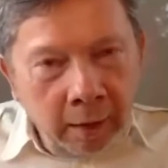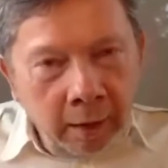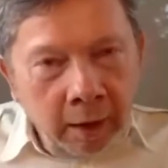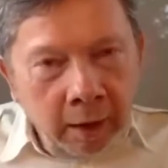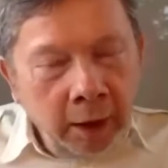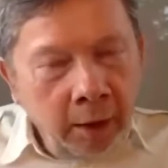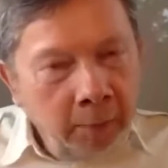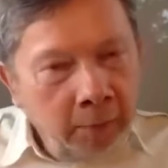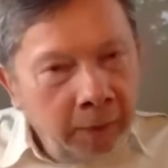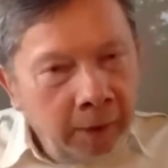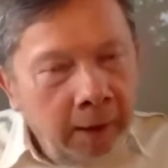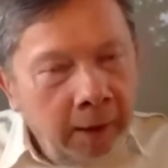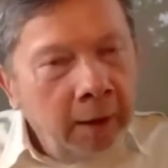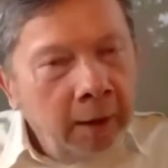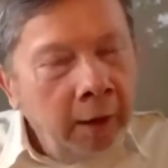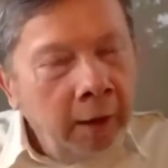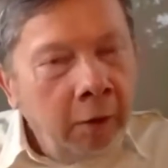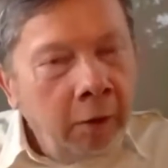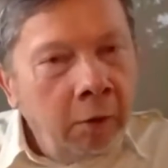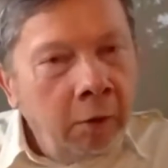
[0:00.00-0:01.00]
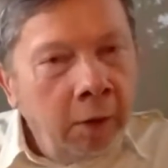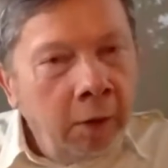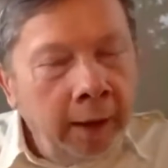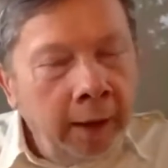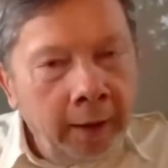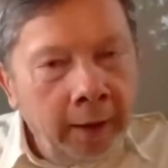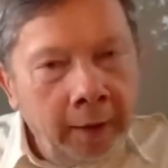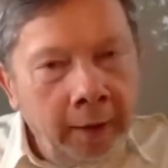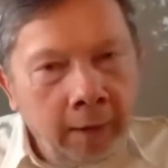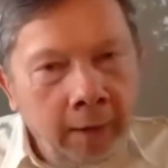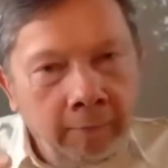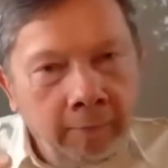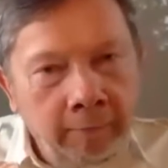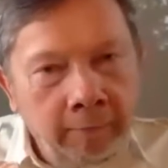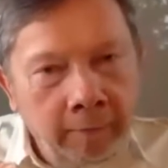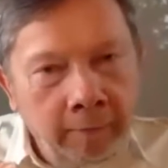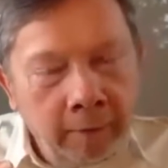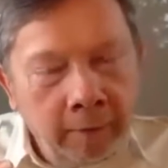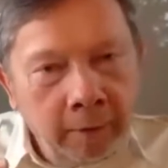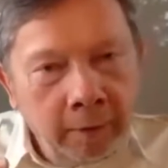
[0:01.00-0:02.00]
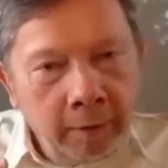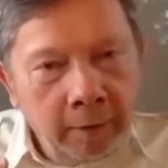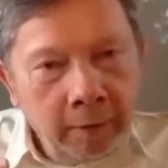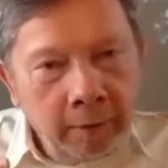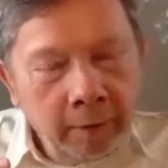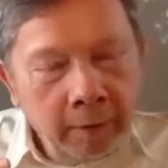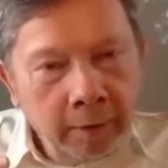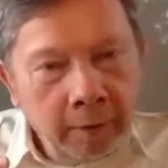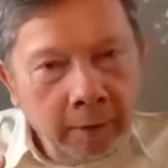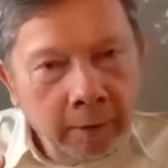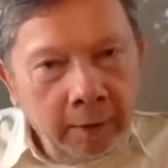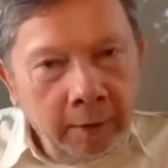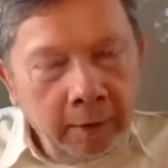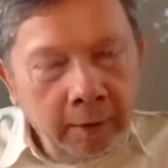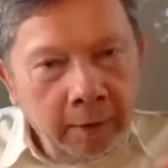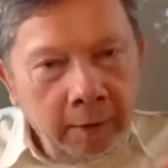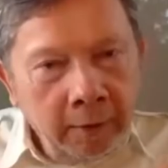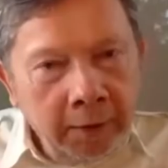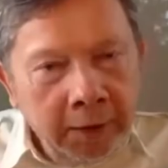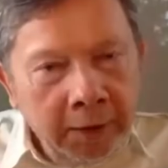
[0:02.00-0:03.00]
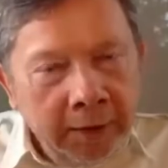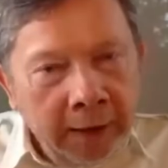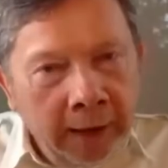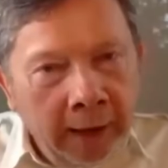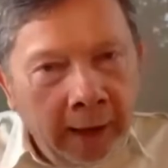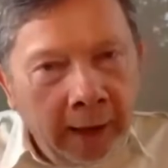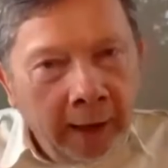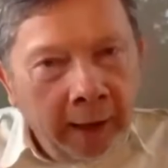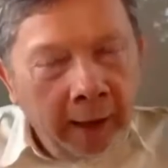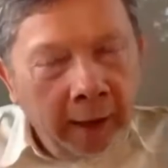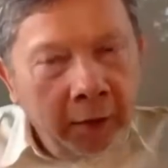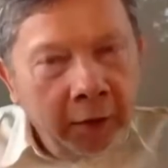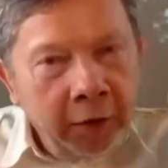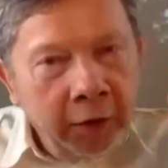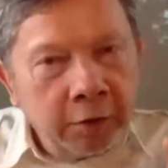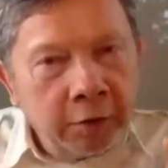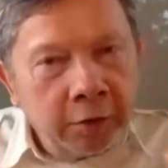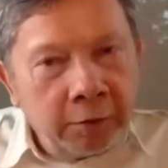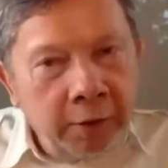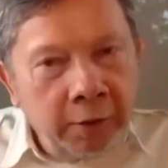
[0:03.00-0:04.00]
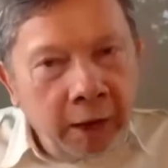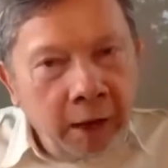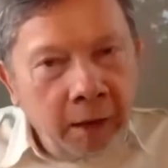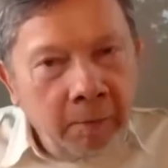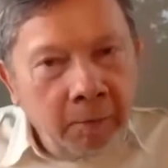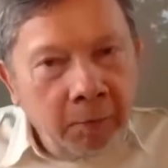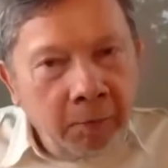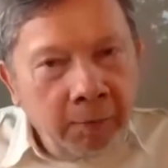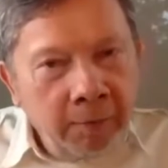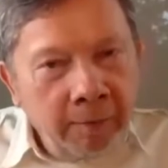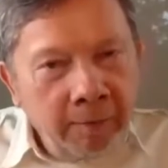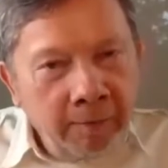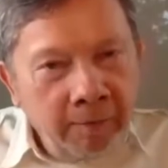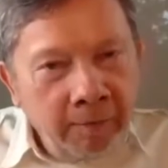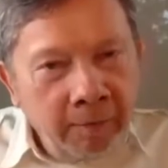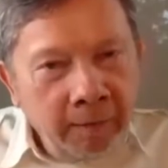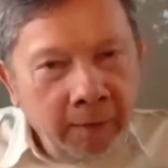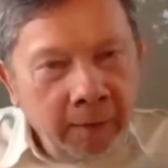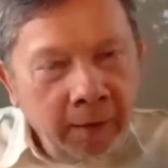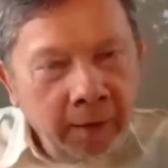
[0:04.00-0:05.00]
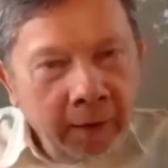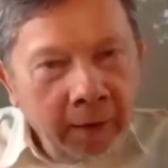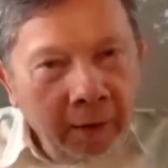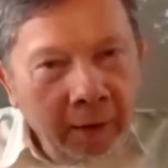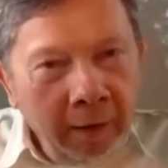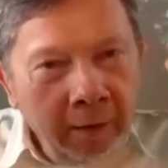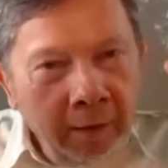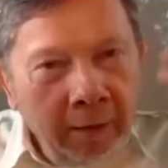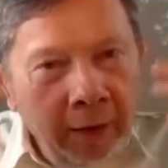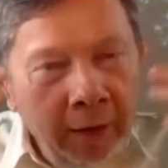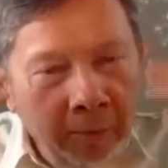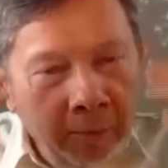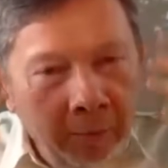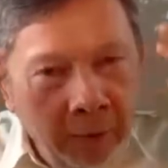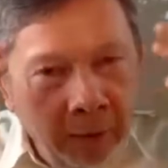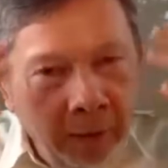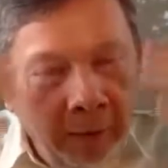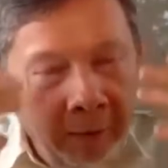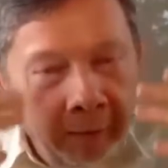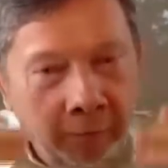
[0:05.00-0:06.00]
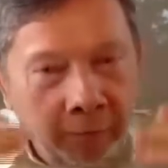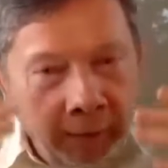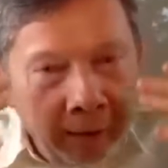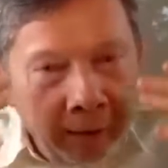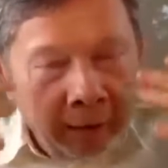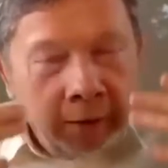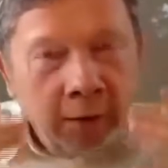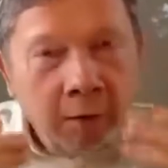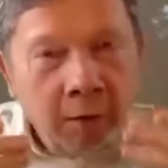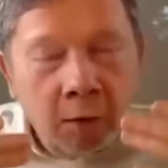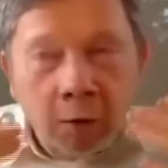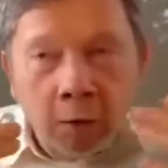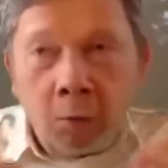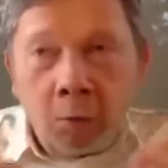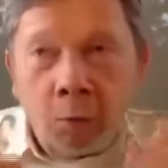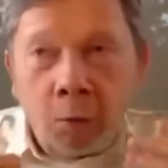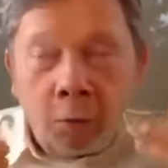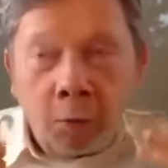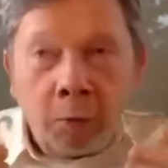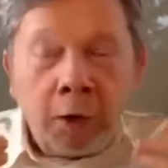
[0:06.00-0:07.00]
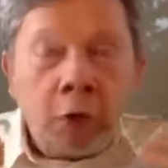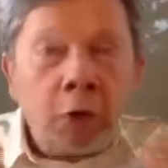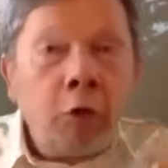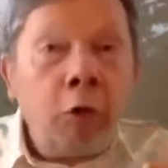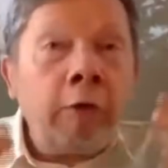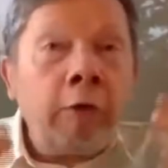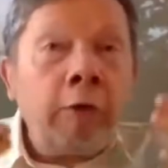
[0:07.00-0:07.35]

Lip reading: and partly collective. These are energy streams that what we call